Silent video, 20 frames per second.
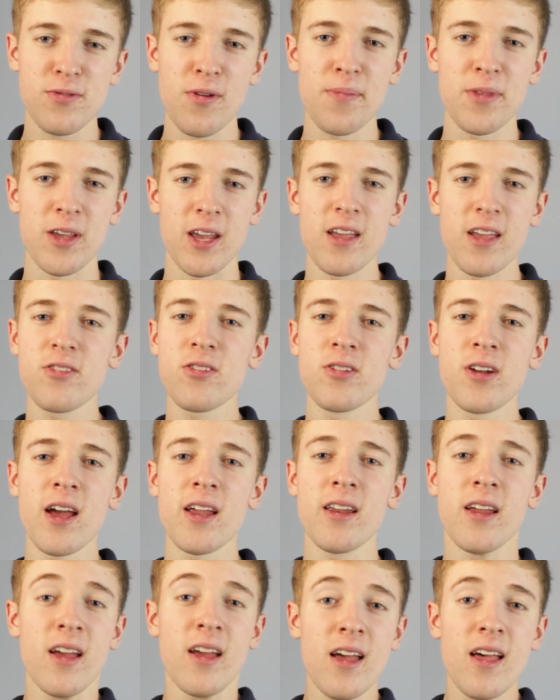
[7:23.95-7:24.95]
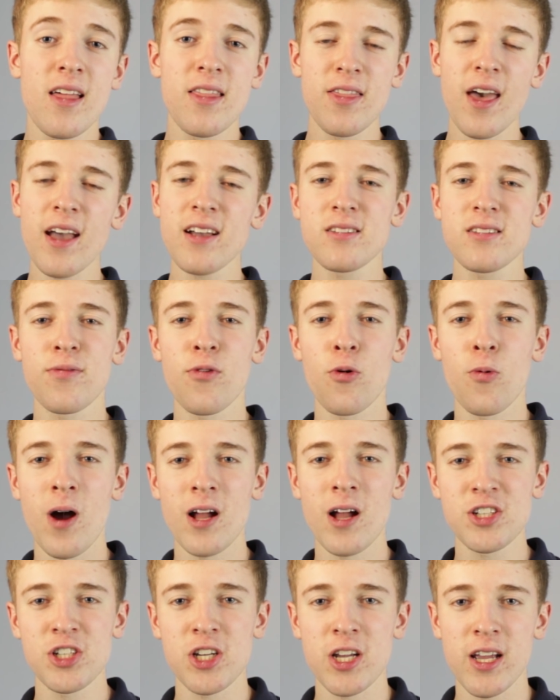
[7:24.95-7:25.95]
from the internet. Thanks for
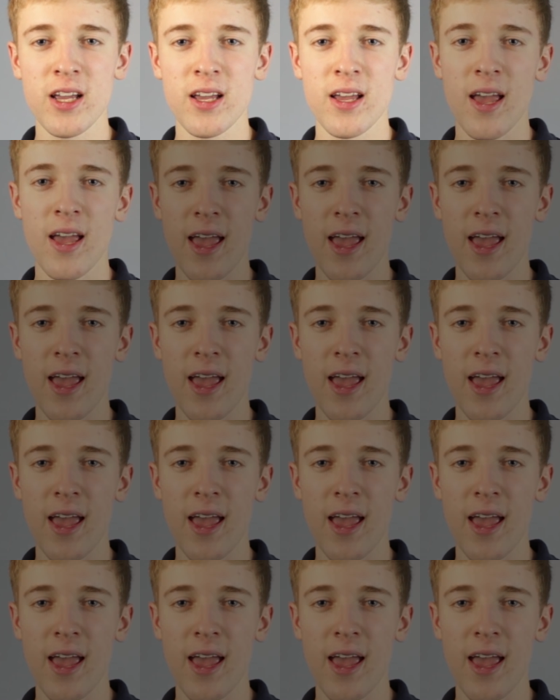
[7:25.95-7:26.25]
watching